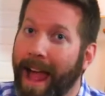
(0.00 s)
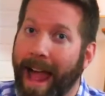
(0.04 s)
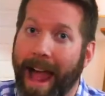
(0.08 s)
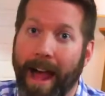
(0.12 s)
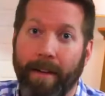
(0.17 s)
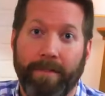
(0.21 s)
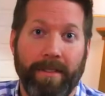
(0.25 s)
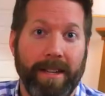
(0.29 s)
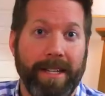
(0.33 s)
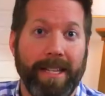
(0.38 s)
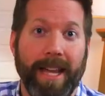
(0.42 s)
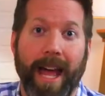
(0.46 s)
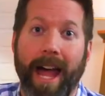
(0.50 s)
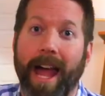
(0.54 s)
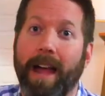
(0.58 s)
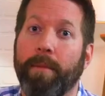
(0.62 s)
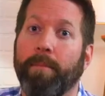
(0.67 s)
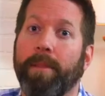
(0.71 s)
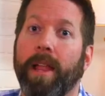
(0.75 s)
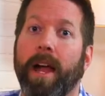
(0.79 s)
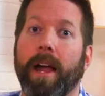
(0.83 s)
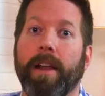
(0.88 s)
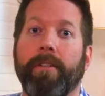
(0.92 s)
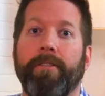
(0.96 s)
have the
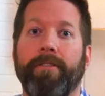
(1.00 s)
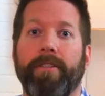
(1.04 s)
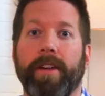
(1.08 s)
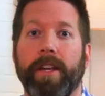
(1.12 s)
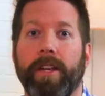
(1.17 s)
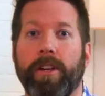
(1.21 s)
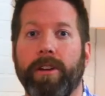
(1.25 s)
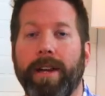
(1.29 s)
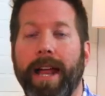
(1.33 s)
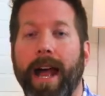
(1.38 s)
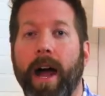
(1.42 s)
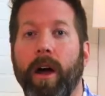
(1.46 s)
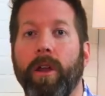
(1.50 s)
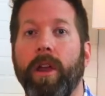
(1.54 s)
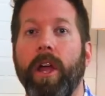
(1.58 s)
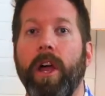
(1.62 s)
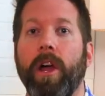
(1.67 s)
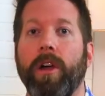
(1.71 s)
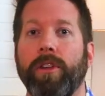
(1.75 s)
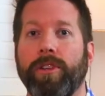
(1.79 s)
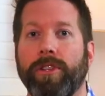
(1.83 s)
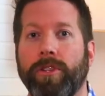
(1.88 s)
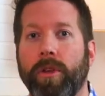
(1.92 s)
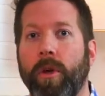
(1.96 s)
timeline figured out,
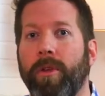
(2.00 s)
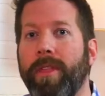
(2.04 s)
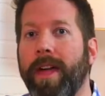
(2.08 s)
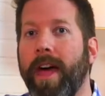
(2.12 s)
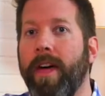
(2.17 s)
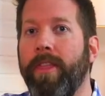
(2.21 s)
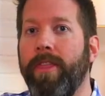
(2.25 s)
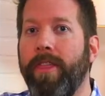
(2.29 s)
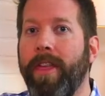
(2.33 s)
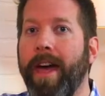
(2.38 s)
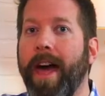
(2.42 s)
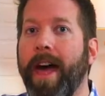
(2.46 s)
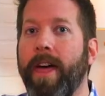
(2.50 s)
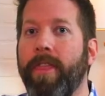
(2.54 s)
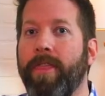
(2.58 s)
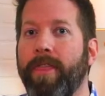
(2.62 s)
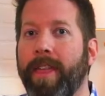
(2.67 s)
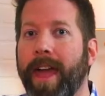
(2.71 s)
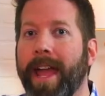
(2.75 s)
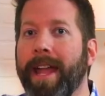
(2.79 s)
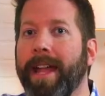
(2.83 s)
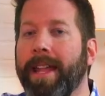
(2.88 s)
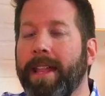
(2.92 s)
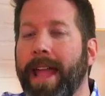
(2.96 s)
so that then
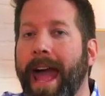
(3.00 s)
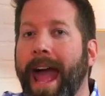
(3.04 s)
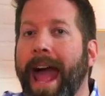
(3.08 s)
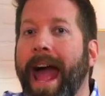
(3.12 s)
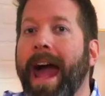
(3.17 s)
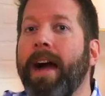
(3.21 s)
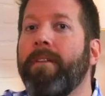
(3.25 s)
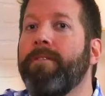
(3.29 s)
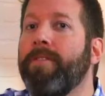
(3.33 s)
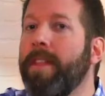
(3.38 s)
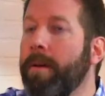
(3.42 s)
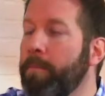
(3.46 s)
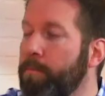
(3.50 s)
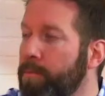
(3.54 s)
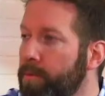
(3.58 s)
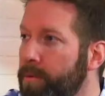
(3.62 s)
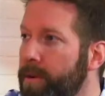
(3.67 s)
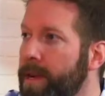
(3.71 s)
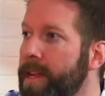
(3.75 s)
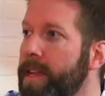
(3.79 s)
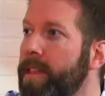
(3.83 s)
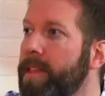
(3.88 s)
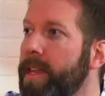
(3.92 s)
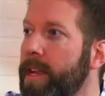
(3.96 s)
they have the
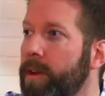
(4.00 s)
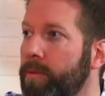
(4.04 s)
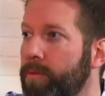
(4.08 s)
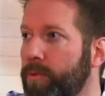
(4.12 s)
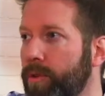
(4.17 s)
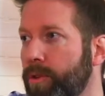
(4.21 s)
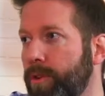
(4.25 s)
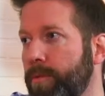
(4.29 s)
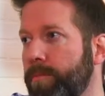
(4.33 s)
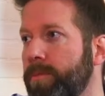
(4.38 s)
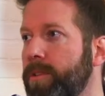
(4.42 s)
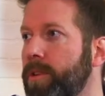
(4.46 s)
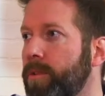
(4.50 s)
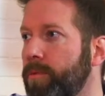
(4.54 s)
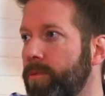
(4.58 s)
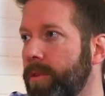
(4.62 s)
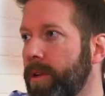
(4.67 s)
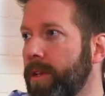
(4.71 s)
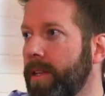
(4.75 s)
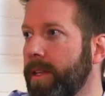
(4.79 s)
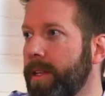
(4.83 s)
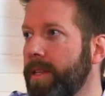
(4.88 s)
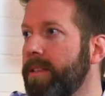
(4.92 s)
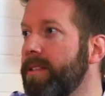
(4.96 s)
breathing room to
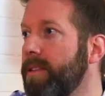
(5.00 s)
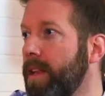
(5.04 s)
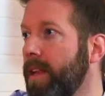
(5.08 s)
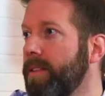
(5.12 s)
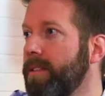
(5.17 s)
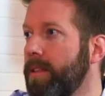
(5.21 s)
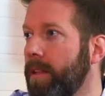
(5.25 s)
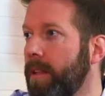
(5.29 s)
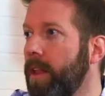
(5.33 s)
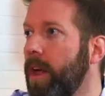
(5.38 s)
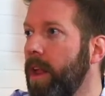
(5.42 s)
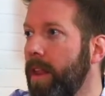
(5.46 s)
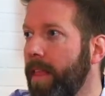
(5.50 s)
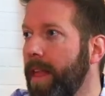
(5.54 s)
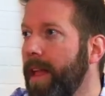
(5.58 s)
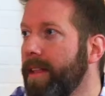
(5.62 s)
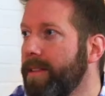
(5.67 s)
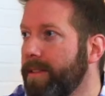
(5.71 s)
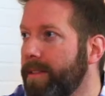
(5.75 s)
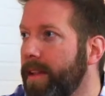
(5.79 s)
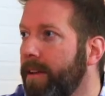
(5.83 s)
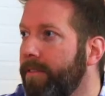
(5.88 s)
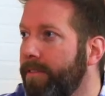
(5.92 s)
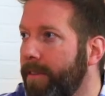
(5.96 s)
really suss a lot of
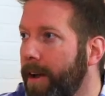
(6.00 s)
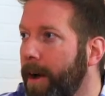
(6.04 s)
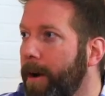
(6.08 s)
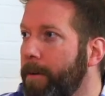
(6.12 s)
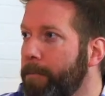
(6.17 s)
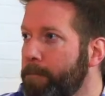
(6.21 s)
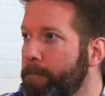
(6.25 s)
that stuff out.